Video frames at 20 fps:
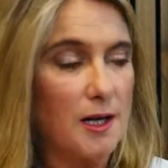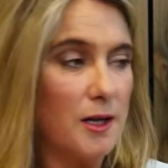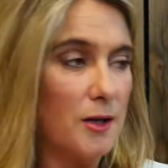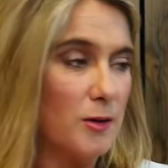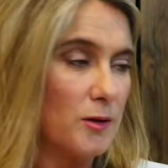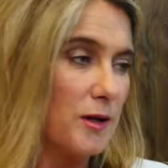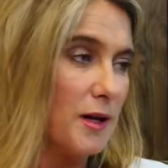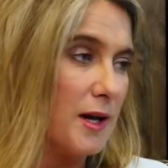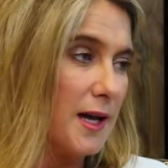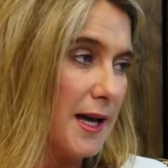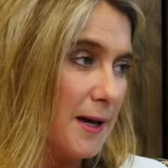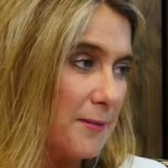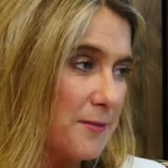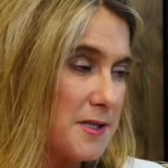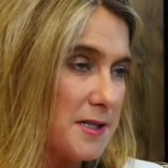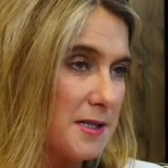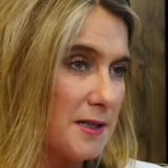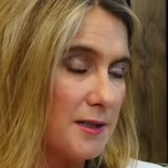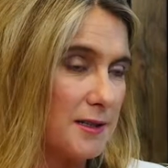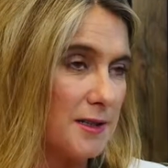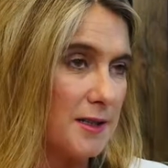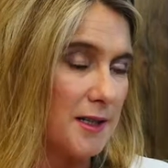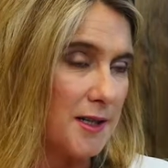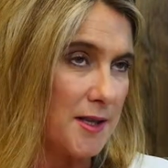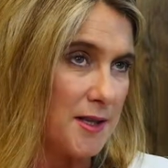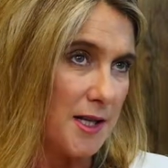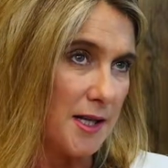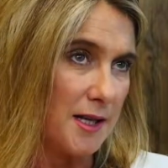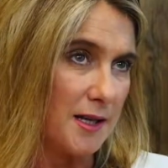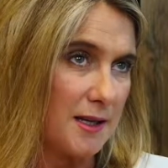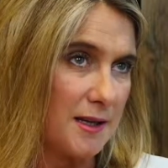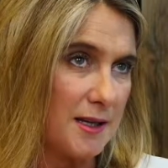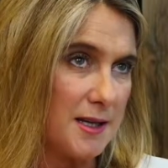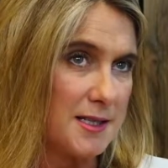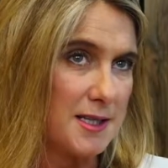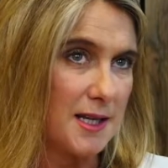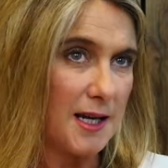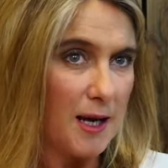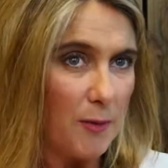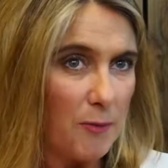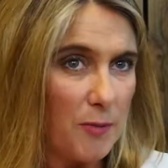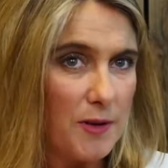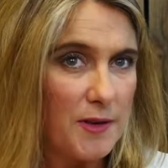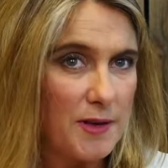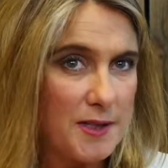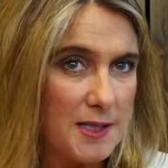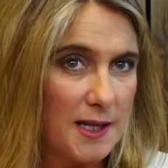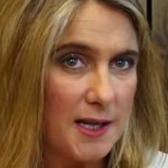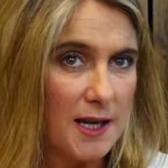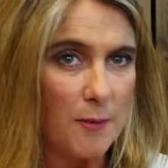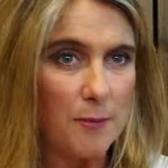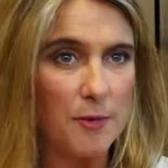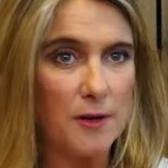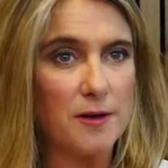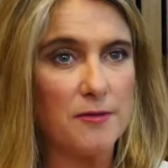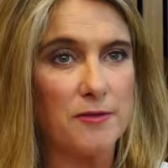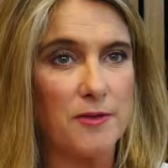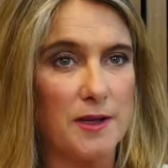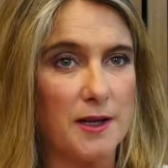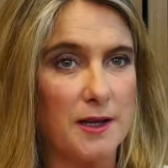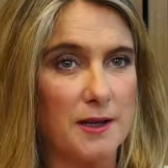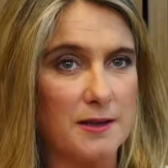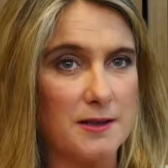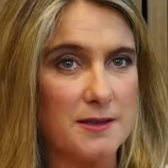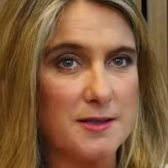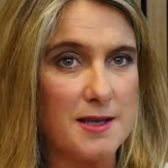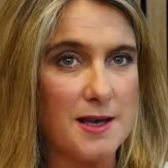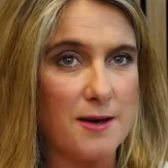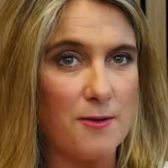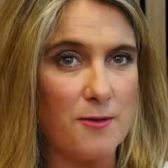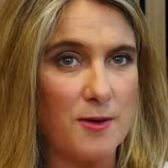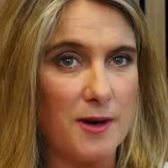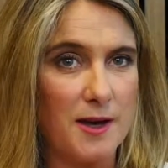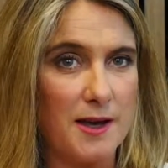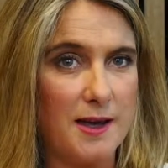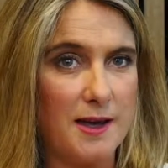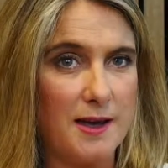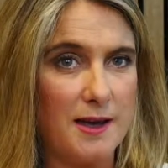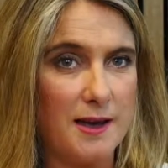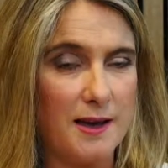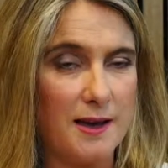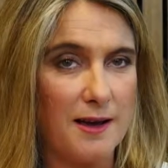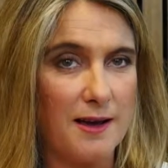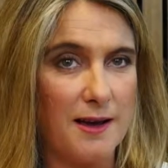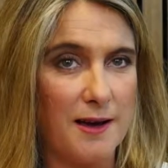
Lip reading: Look, I absolutely think there's a couple of things that we